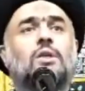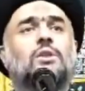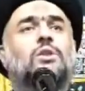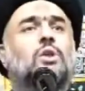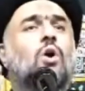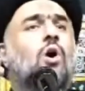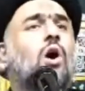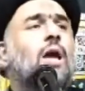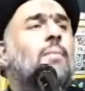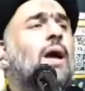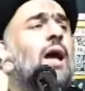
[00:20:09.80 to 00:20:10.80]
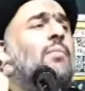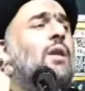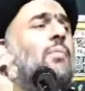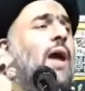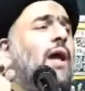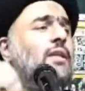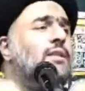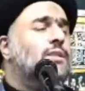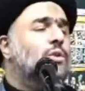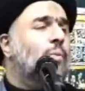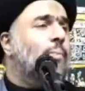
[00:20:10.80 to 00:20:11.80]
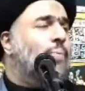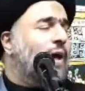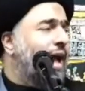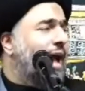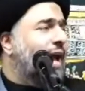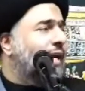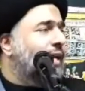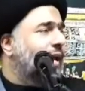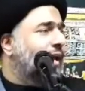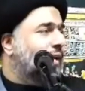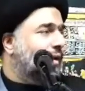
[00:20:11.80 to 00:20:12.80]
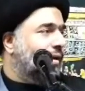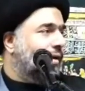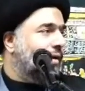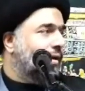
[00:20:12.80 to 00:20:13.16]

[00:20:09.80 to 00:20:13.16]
So Imam al-Mahdi's companion